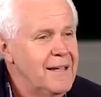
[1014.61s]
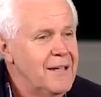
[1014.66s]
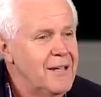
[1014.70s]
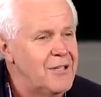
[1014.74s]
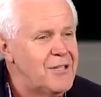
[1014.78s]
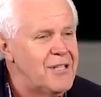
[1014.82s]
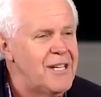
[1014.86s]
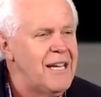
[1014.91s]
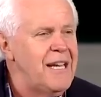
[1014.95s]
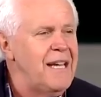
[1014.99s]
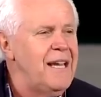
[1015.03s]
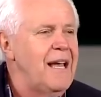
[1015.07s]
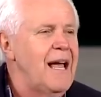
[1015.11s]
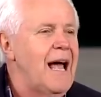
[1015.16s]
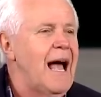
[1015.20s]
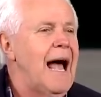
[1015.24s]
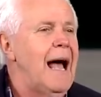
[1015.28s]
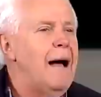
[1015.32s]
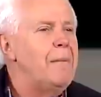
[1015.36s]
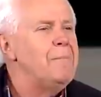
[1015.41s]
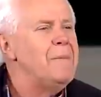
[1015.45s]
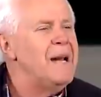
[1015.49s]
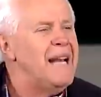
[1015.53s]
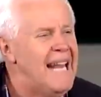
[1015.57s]
You see,
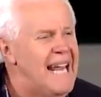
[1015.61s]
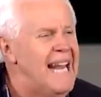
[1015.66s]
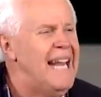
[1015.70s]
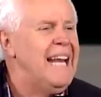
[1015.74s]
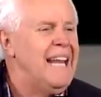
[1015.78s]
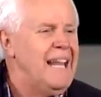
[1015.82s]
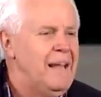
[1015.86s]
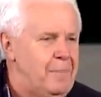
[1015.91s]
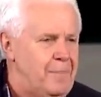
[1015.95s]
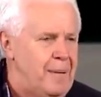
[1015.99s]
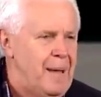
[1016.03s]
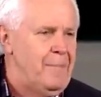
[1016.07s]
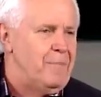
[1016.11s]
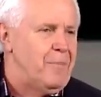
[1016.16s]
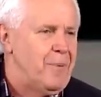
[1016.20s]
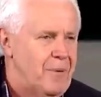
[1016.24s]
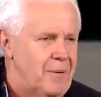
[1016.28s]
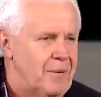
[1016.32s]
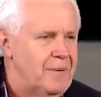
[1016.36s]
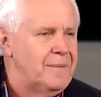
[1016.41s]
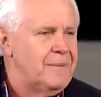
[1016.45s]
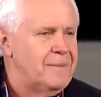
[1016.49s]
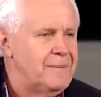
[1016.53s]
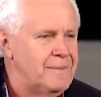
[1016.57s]
I'm leading people.